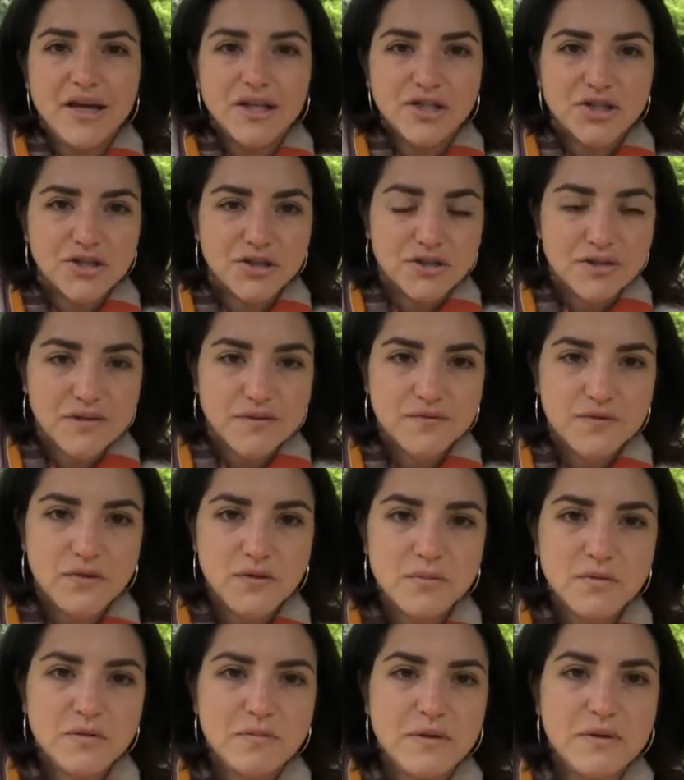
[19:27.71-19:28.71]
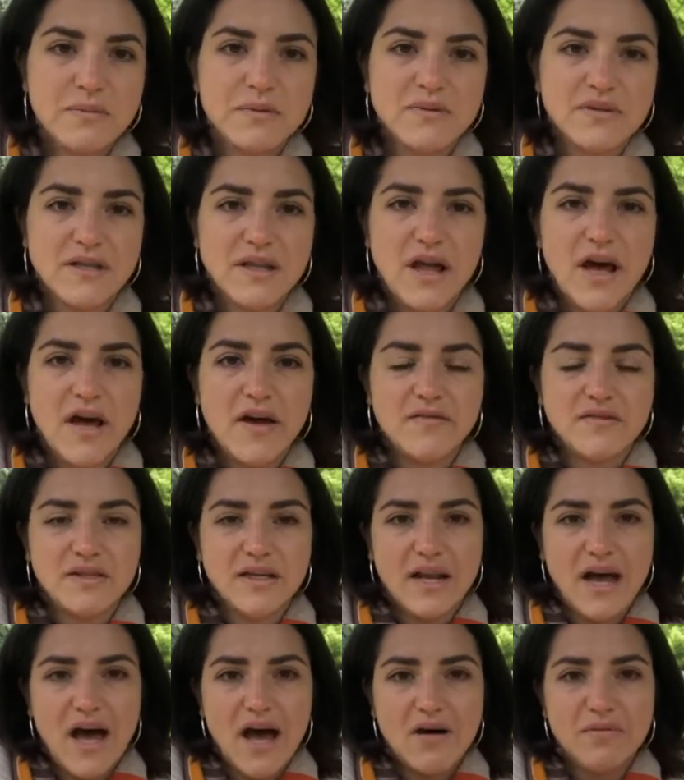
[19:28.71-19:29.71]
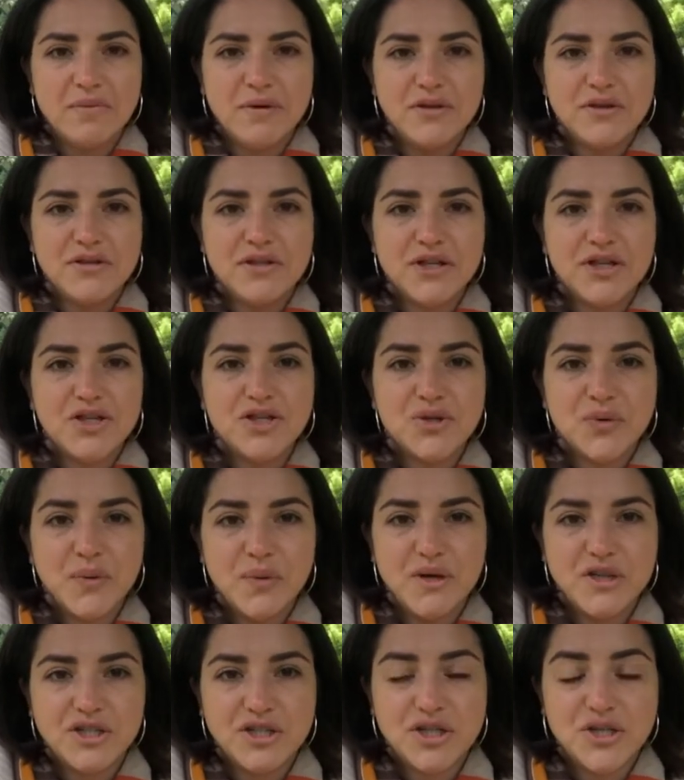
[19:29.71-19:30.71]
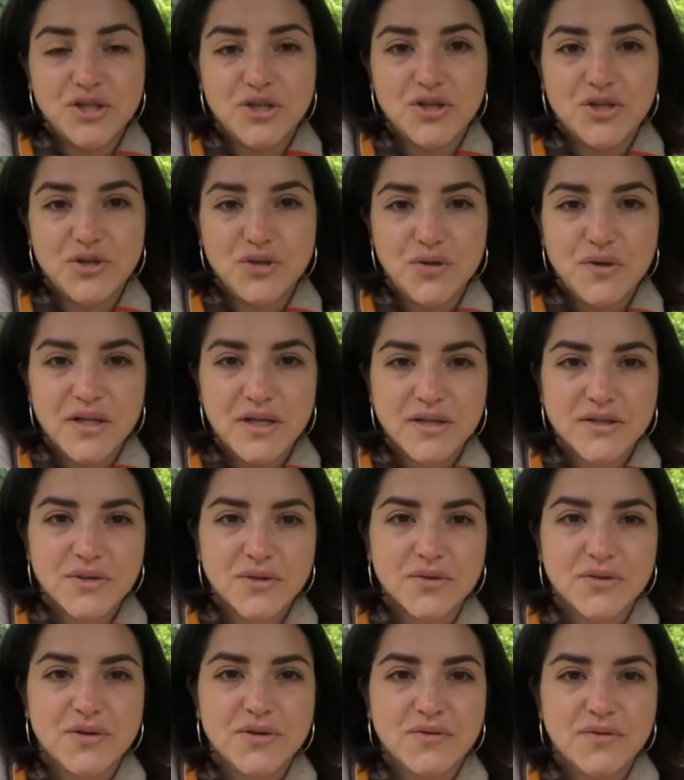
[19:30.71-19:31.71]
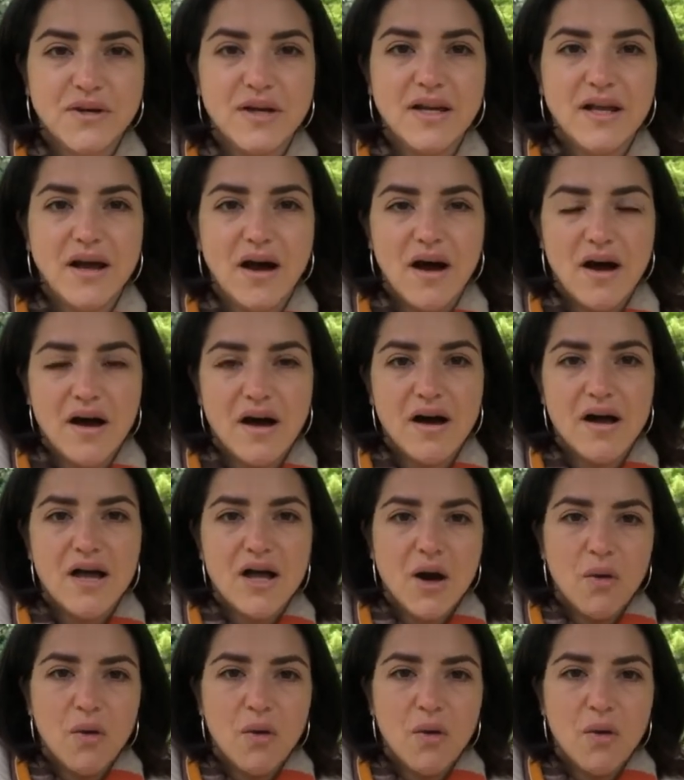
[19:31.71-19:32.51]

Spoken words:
transformed people's lives, and how by using intuition and tuning to who you really are,